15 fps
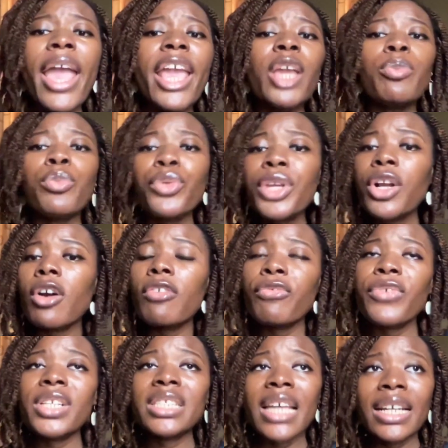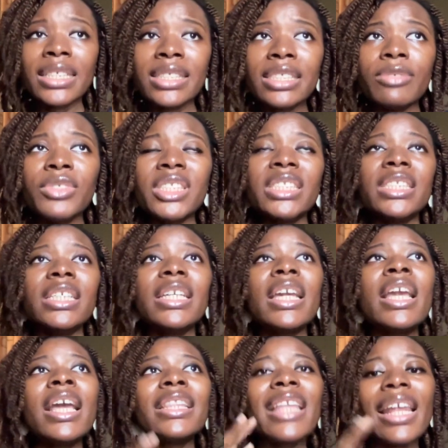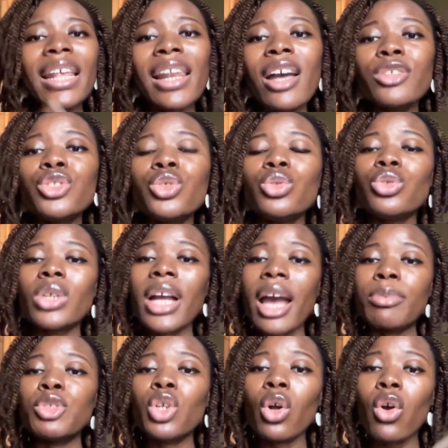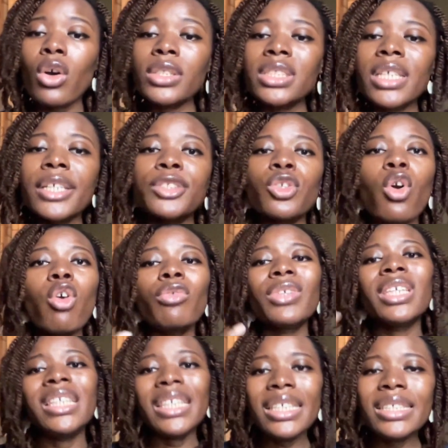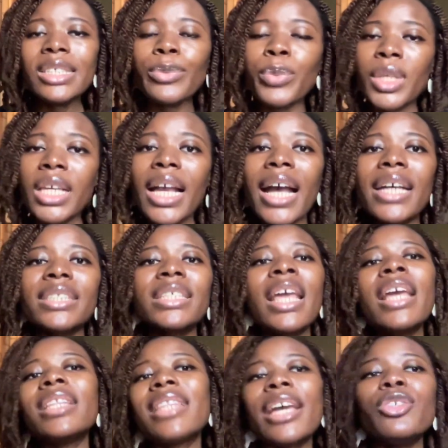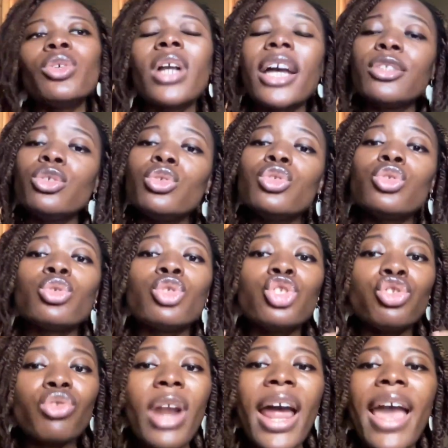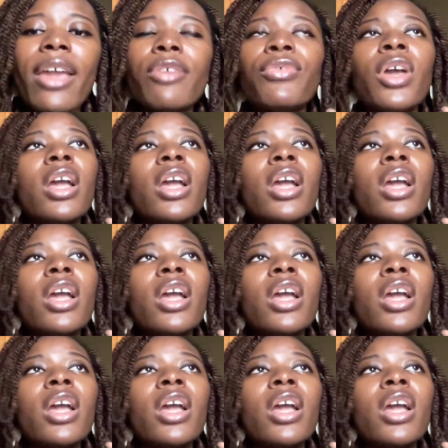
A pre-conference activity that allows you to capture content of key speakers that you can use to drive